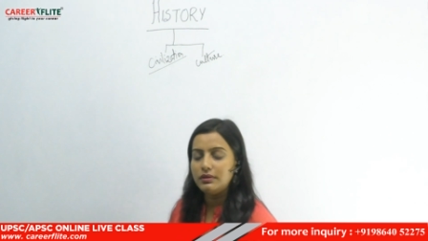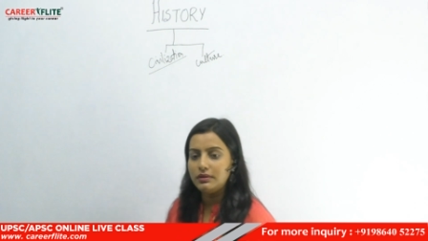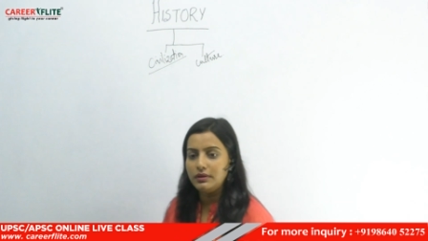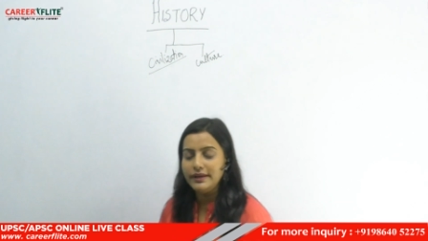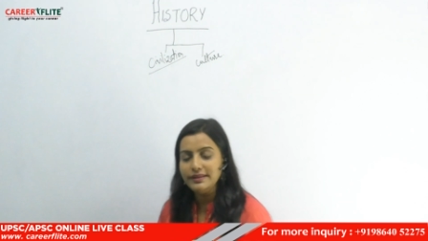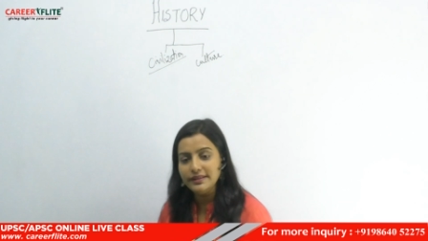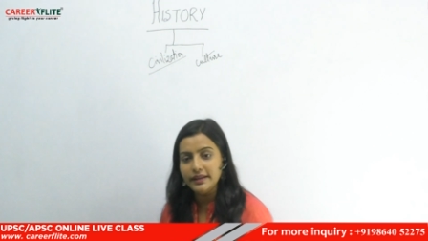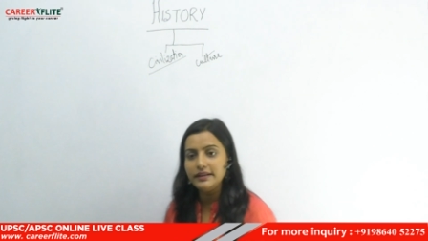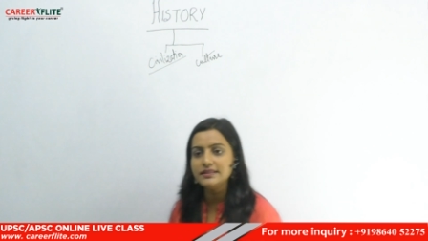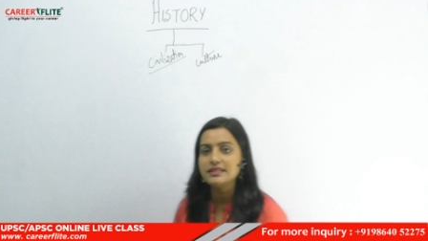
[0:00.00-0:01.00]

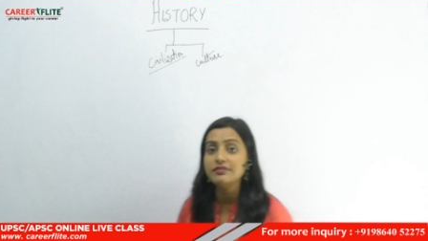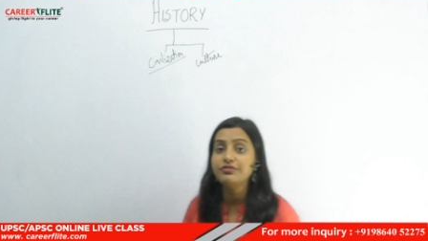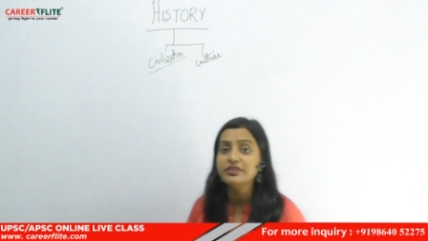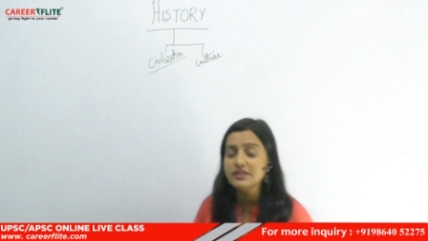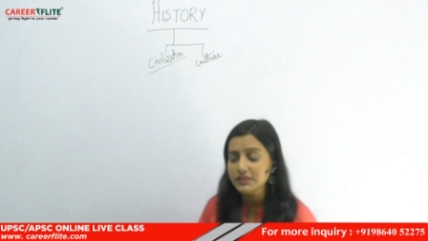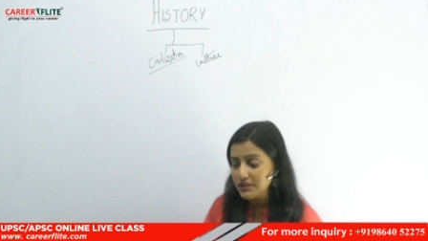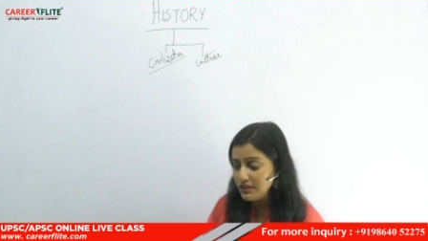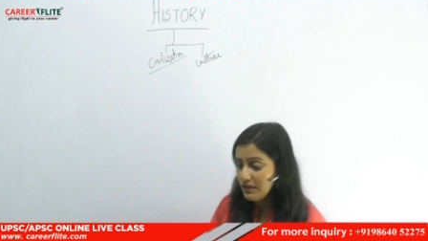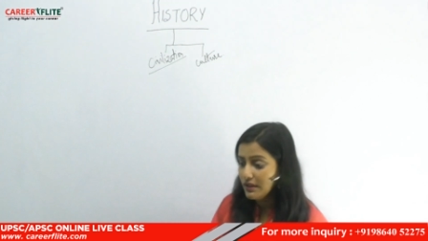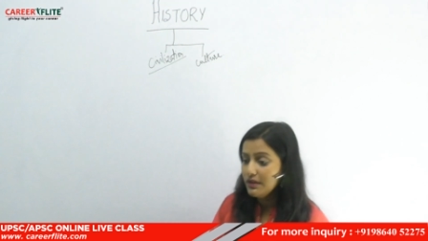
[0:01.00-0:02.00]
indicates the
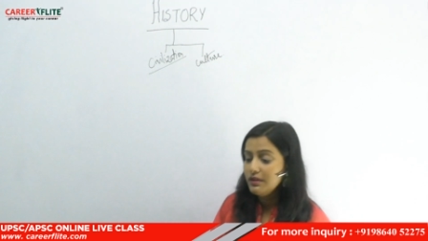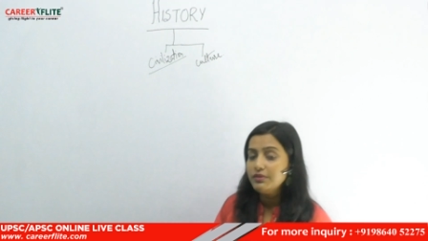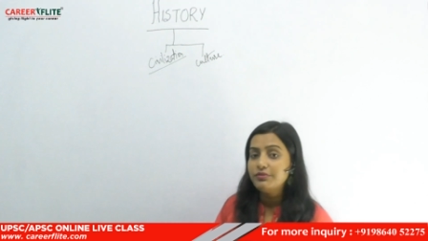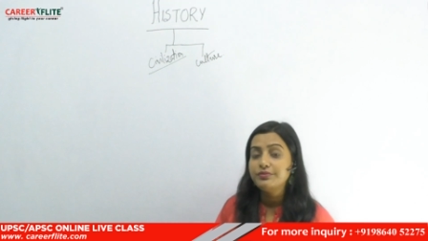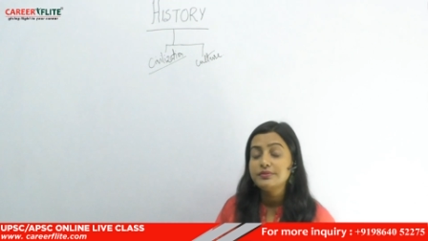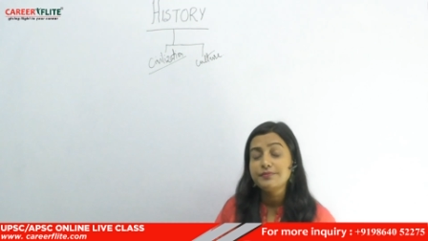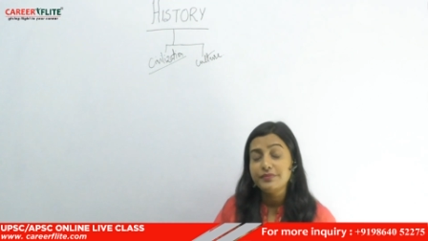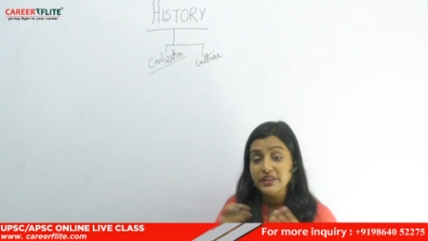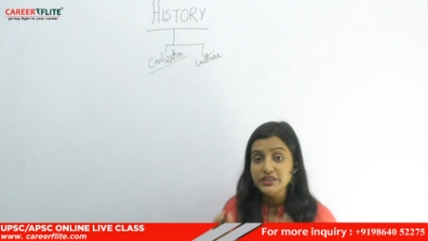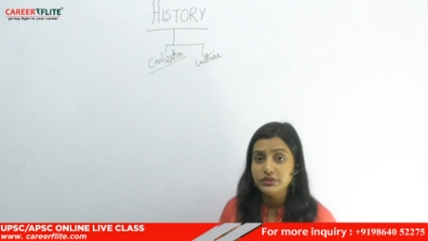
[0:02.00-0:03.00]
physical
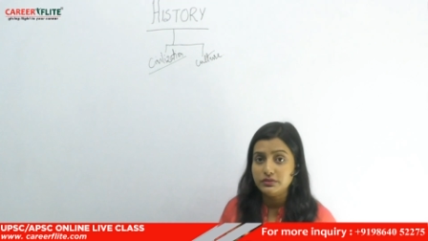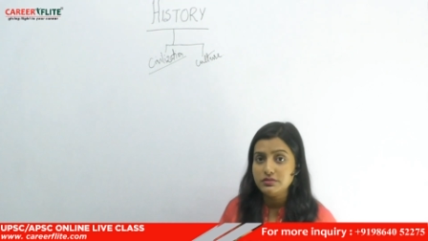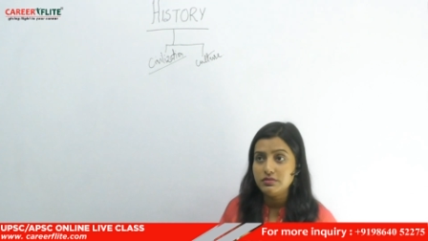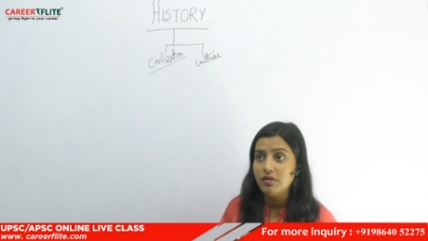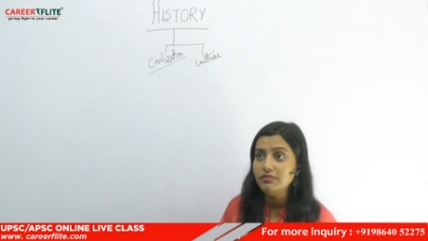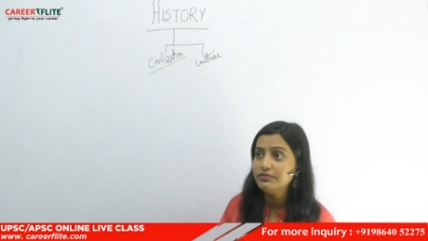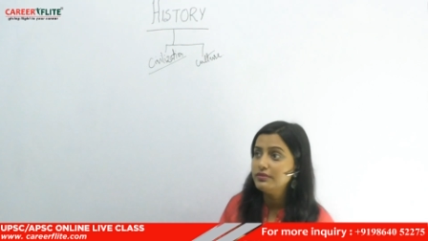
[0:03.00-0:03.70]
features of